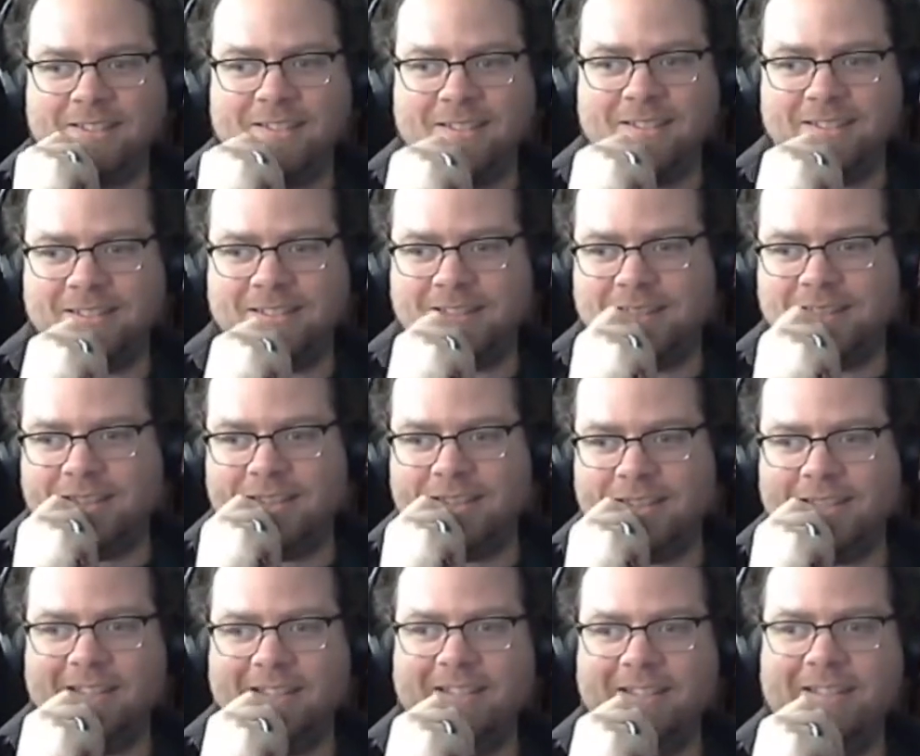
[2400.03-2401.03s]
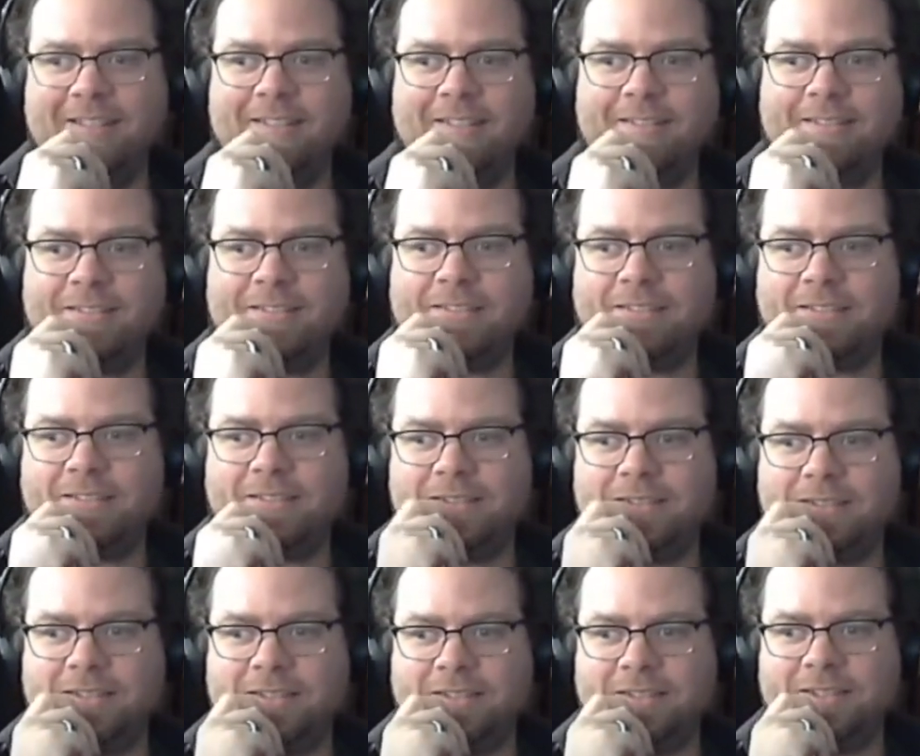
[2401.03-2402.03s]

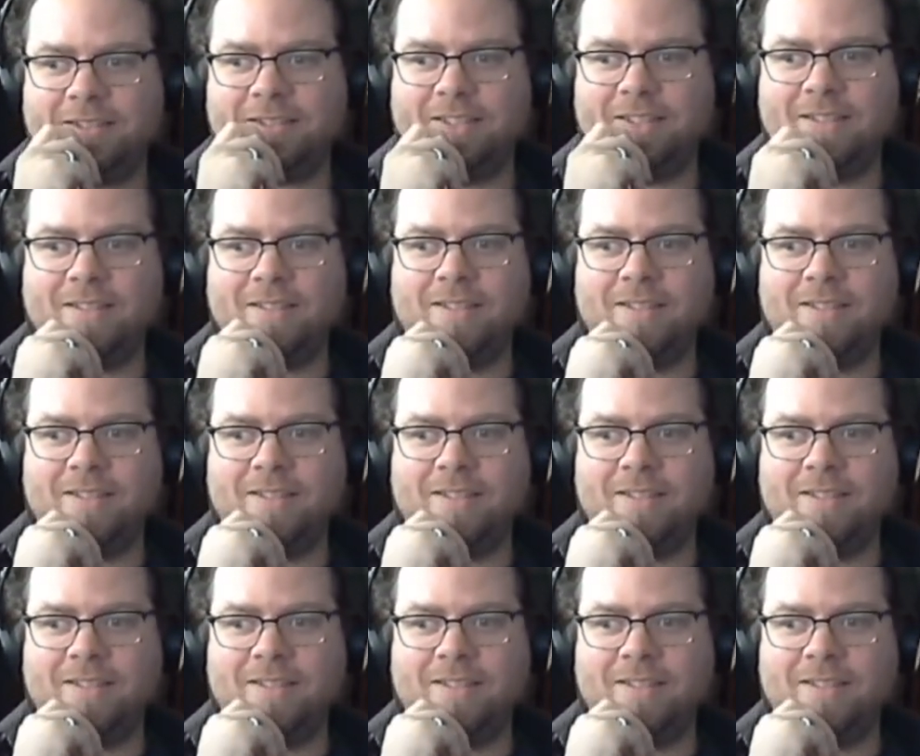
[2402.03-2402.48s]
The person shown says nothing.